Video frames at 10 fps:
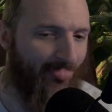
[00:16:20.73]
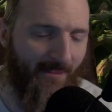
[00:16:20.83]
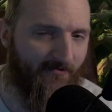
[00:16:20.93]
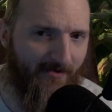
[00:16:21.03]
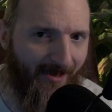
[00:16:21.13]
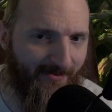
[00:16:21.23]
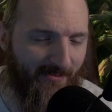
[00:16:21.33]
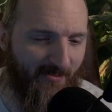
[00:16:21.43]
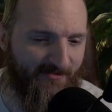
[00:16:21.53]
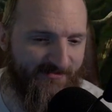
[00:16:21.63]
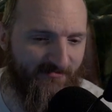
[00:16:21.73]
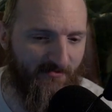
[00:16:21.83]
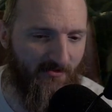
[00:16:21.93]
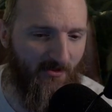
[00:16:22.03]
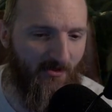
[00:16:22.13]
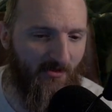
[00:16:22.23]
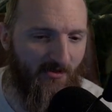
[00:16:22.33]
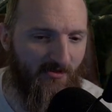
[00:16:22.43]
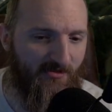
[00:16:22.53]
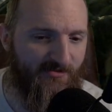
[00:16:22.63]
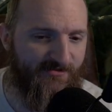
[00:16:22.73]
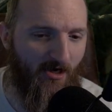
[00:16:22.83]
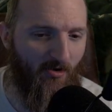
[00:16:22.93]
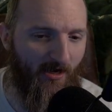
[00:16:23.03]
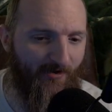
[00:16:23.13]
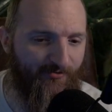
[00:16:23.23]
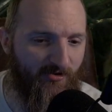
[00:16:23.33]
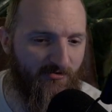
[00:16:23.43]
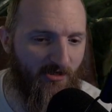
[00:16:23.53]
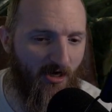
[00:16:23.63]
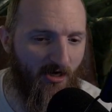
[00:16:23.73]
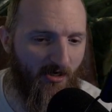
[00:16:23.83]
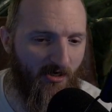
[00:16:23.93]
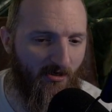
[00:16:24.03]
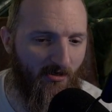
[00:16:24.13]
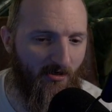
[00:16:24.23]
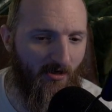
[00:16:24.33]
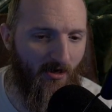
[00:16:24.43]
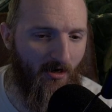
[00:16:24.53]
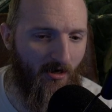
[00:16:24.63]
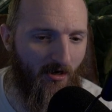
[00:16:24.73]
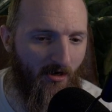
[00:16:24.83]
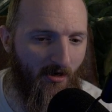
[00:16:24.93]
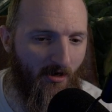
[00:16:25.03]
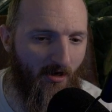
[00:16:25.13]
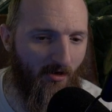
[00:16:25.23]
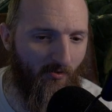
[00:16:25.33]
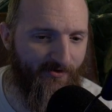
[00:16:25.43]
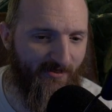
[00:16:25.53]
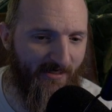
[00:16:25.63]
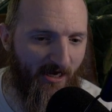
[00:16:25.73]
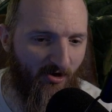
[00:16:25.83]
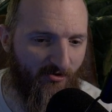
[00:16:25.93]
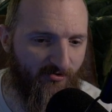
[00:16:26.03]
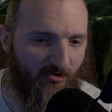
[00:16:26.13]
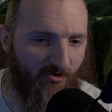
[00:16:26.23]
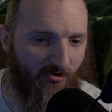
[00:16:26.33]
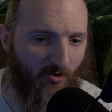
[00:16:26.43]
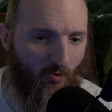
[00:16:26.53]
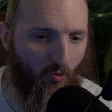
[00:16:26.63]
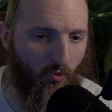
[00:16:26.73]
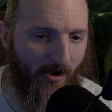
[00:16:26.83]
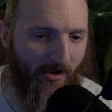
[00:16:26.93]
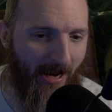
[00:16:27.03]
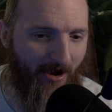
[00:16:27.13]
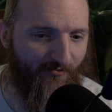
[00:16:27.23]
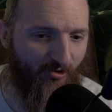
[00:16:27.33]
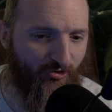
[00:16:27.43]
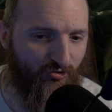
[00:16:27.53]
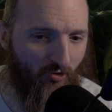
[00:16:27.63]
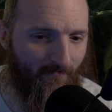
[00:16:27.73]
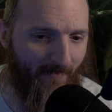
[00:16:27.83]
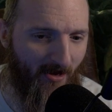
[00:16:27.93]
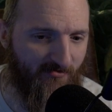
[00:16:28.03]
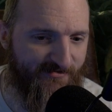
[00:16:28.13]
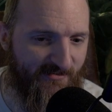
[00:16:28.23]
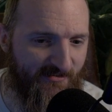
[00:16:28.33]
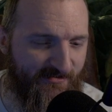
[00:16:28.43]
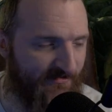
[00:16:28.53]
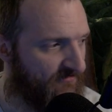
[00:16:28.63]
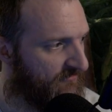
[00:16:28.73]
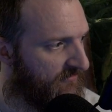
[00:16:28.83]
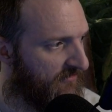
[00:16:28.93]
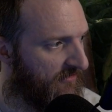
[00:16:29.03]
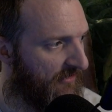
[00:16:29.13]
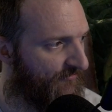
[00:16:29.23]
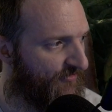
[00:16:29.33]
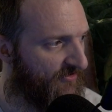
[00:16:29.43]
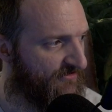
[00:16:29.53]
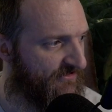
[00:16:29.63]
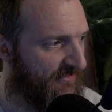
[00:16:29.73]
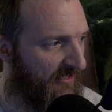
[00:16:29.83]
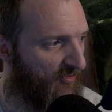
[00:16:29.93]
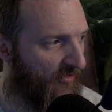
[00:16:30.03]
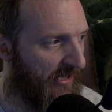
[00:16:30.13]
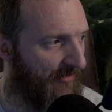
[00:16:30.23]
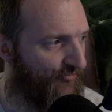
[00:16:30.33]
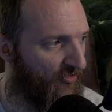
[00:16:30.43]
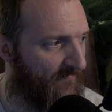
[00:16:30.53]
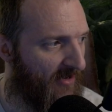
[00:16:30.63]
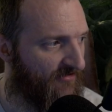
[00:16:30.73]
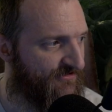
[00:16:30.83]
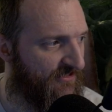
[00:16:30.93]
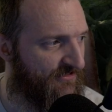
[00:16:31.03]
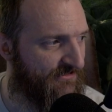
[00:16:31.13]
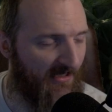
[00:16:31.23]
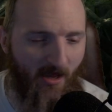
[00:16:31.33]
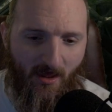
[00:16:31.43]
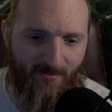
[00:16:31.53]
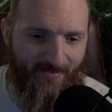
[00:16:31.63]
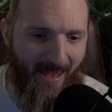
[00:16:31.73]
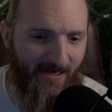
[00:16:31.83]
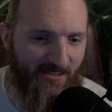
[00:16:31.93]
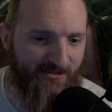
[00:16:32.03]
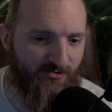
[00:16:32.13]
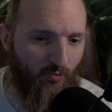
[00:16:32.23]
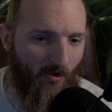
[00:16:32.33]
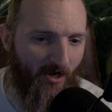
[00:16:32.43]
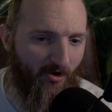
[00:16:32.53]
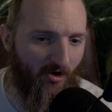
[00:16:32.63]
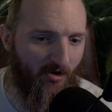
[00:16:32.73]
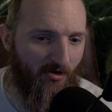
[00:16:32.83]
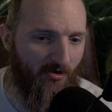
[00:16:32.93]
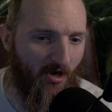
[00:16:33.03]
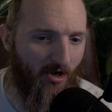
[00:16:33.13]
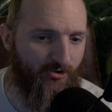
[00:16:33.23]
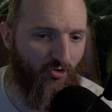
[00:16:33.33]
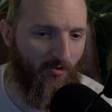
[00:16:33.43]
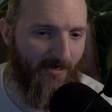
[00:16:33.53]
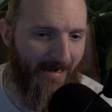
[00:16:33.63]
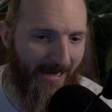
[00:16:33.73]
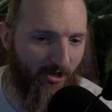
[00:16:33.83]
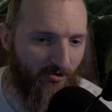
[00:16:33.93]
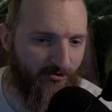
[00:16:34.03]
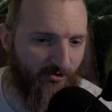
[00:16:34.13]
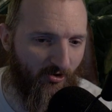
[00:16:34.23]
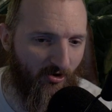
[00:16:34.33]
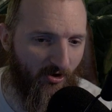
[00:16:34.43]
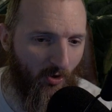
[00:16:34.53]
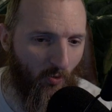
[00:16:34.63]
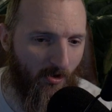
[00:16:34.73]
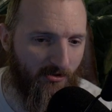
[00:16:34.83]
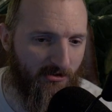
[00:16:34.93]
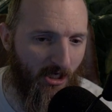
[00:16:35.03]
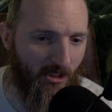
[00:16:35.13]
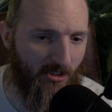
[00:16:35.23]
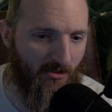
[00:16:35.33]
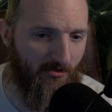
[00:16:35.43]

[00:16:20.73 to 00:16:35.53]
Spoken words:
Not in this. So if you look with the character, wherever your mouse is, if you can see that, wherever your mouse is, that is where your character will look.